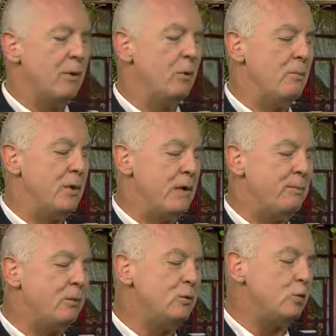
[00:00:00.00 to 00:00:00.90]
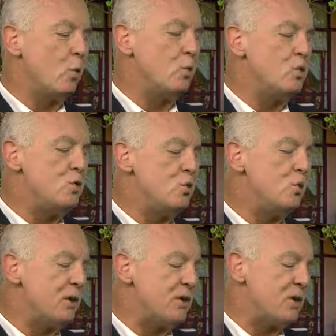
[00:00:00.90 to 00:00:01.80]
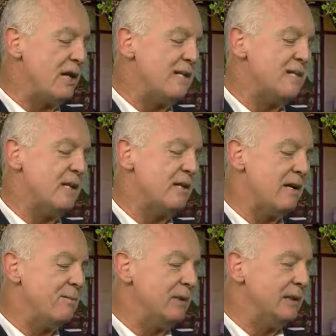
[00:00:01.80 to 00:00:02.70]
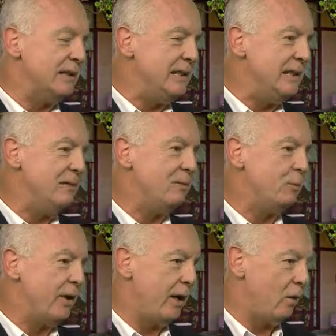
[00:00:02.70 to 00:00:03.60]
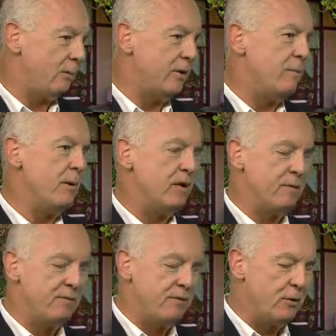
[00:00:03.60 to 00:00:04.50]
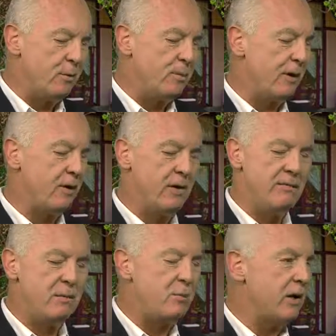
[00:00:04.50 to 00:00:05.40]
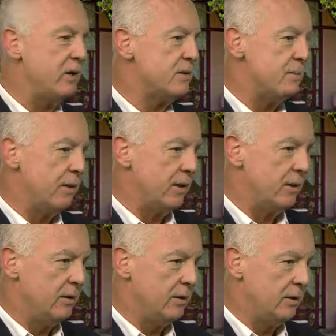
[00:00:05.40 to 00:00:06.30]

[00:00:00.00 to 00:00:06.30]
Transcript: But when people don't do the things that they believe would help them, make them feel better, even bring in some money.